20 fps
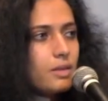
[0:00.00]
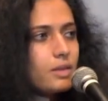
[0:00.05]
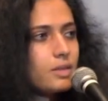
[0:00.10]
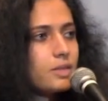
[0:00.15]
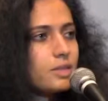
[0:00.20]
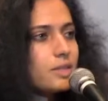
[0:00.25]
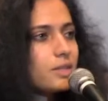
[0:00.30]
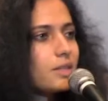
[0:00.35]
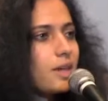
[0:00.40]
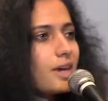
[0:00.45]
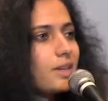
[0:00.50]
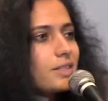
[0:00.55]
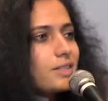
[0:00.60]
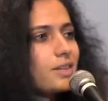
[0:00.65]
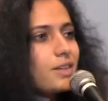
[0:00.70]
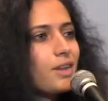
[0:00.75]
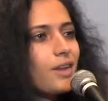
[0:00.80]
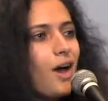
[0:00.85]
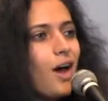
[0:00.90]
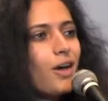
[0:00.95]
This is I
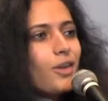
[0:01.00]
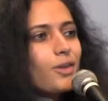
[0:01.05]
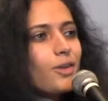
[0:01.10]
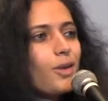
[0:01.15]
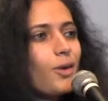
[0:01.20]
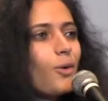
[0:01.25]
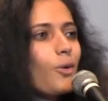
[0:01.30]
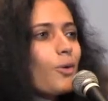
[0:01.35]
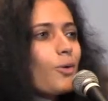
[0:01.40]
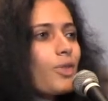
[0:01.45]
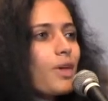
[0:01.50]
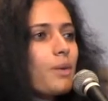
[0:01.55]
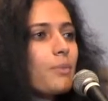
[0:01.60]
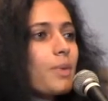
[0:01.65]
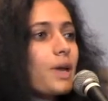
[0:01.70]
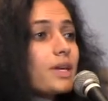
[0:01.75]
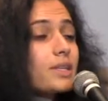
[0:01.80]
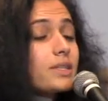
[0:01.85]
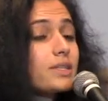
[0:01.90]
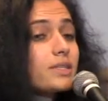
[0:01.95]
did not know they
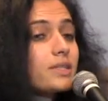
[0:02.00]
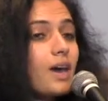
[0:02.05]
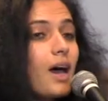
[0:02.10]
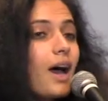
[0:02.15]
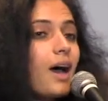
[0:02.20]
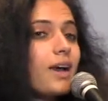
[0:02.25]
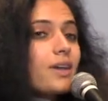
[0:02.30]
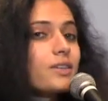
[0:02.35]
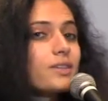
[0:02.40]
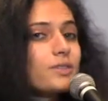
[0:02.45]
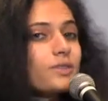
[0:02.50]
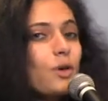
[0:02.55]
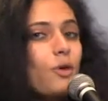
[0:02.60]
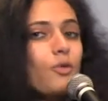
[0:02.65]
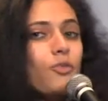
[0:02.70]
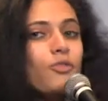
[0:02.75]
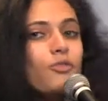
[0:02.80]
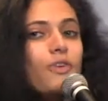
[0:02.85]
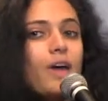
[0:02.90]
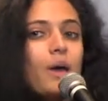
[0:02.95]
made skies so
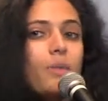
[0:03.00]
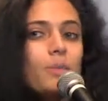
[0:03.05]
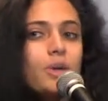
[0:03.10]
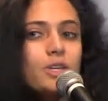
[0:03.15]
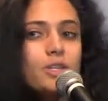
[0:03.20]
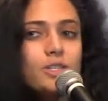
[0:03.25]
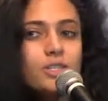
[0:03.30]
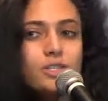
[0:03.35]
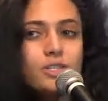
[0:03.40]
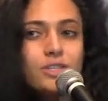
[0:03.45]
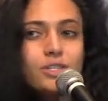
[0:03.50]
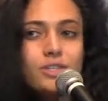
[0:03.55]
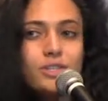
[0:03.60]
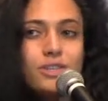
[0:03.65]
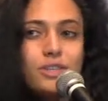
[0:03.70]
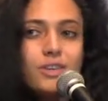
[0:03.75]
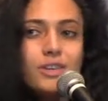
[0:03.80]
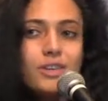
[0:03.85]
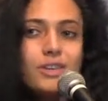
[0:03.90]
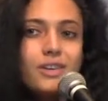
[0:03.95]
famished.
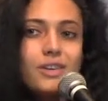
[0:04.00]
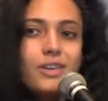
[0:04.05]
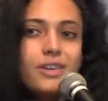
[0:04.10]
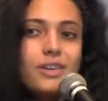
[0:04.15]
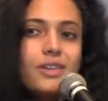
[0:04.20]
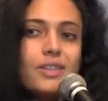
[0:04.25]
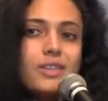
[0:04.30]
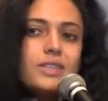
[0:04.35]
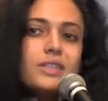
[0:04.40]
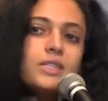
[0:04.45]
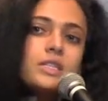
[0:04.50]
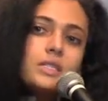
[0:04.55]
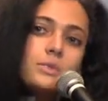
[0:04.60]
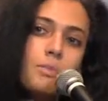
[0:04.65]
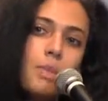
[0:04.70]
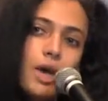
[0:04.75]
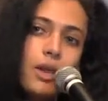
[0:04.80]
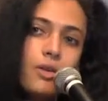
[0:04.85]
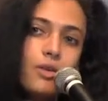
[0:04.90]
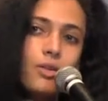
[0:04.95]
This
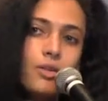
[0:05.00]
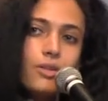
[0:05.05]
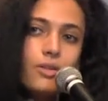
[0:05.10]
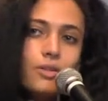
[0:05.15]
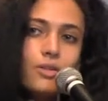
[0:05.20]
is metal.